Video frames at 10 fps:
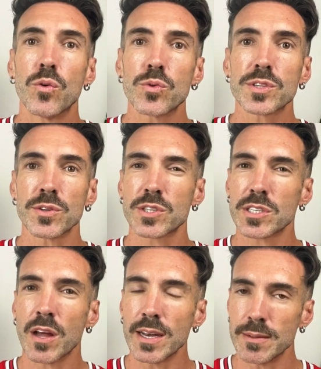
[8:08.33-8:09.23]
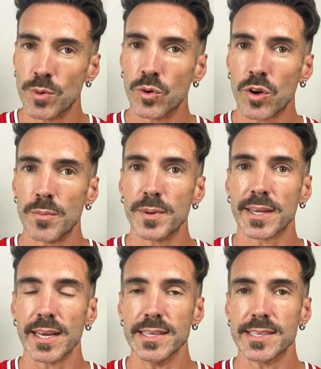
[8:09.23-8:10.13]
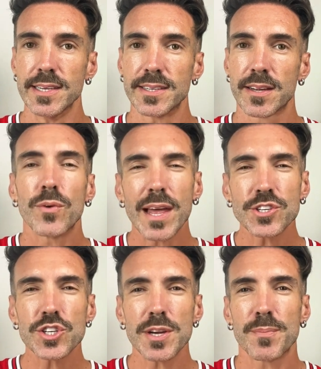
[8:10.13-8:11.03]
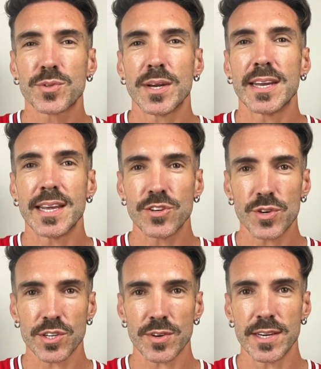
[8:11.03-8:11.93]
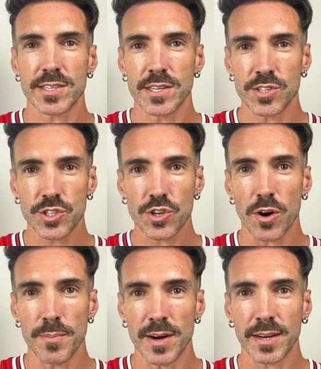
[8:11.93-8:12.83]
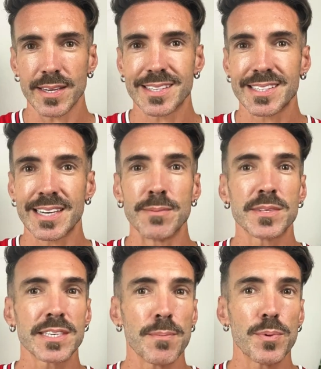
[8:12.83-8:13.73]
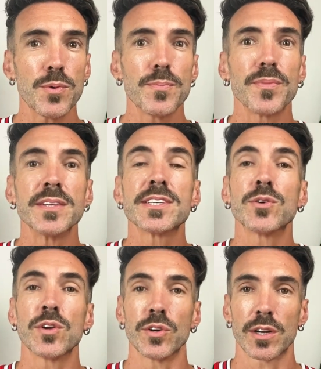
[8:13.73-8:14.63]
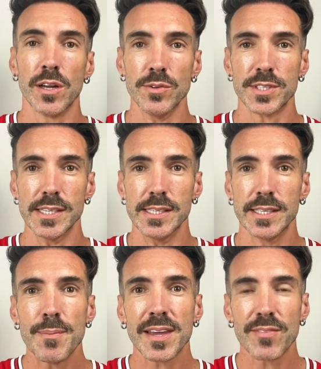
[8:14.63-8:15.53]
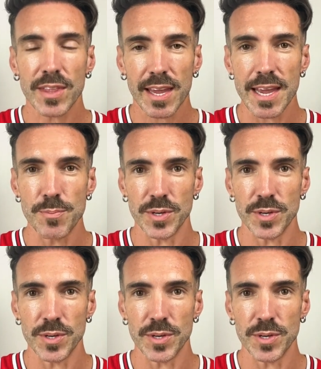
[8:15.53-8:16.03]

also slightly more complicated. The relationship between interest rates and stock markets seems simple until you look closely. Let me give you the key